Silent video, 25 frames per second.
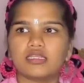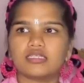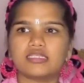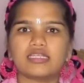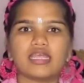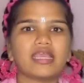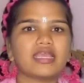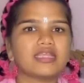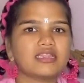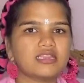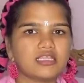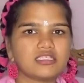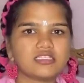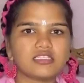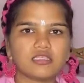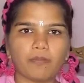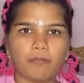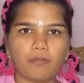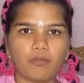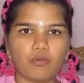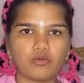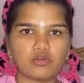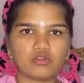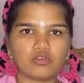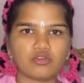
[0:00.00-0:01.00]
take the
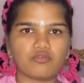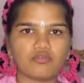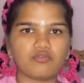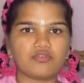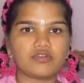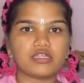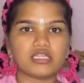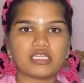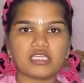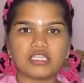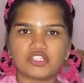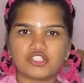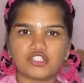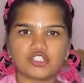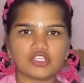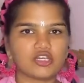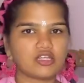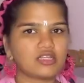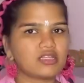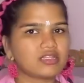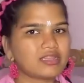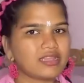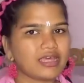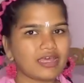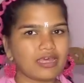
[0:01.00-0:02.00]
support of a teacher,
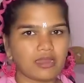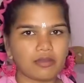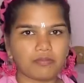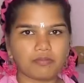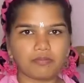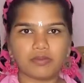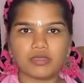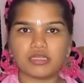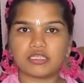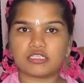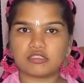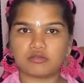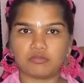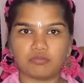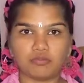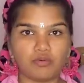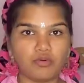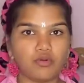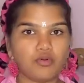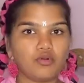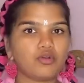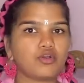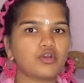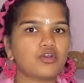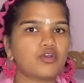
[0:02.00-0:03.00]
a therapist,
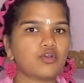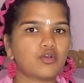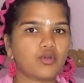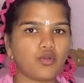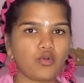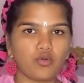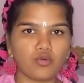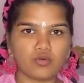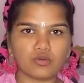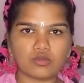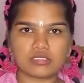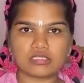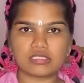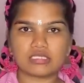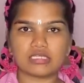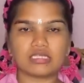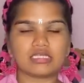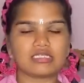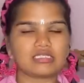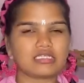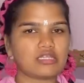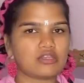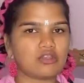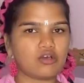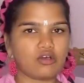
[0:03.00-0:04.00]
book,
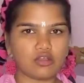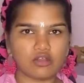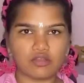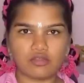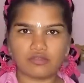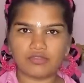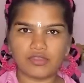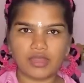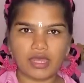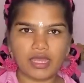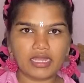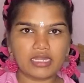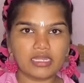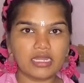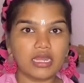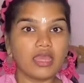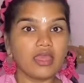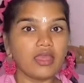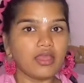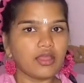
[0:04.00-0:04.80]
courses and all of that.